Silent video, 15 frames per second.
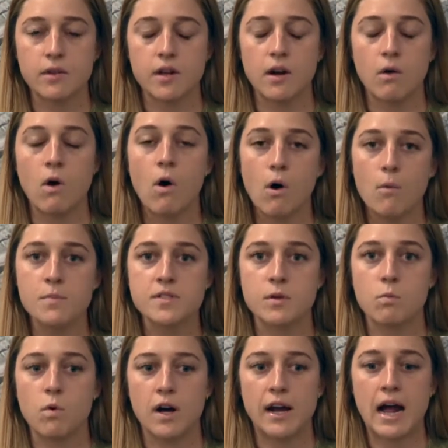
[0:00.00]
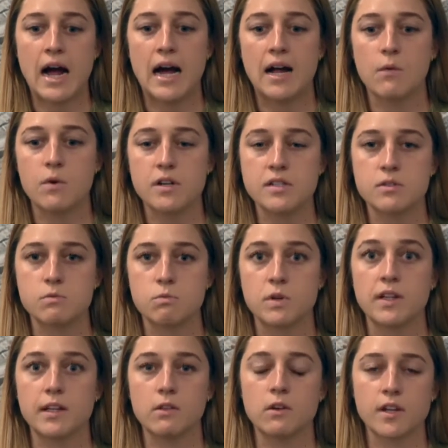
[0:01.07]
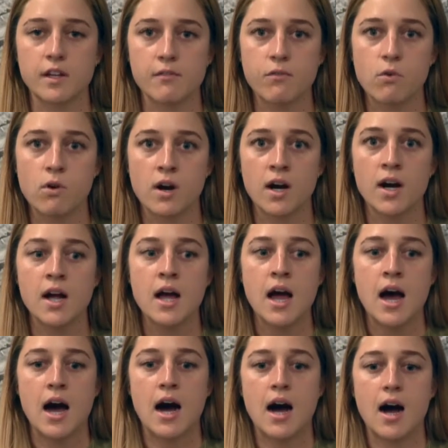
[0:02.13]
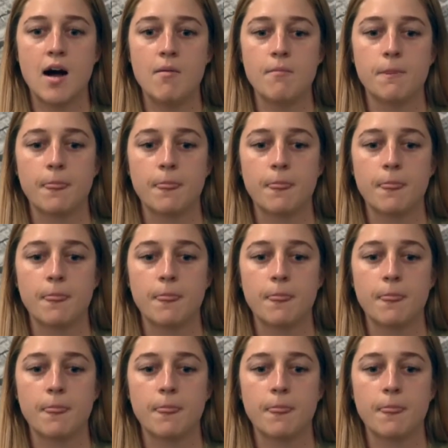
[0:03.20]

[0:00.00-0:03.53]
Holmes and what I was really looking for, a